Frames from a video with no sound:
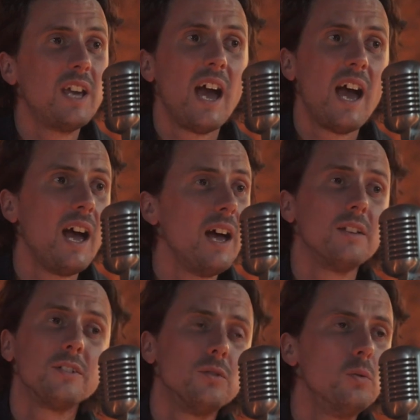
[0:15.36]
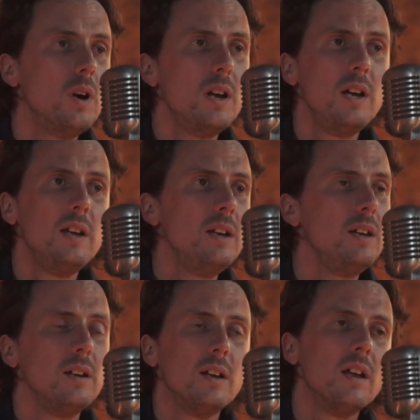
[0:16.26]
castaway,
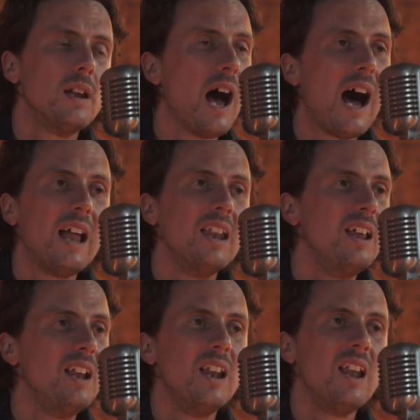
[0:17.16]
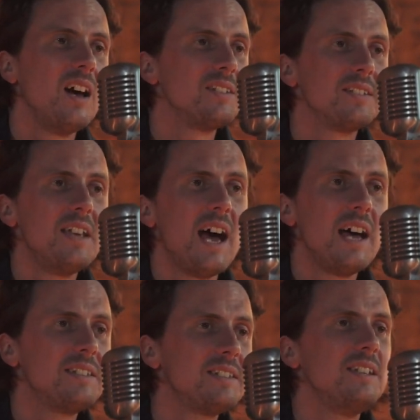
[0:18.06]
I live lost
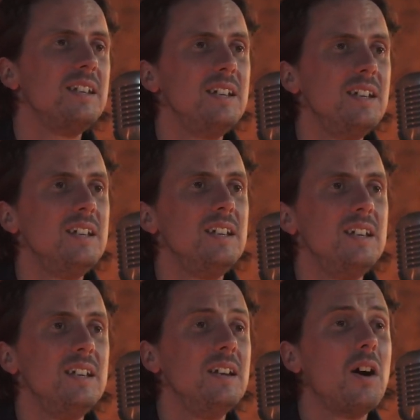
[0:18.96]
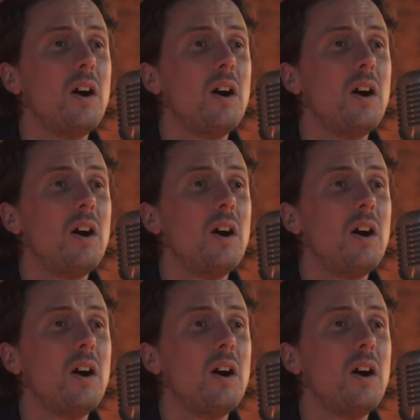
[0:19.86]
at sea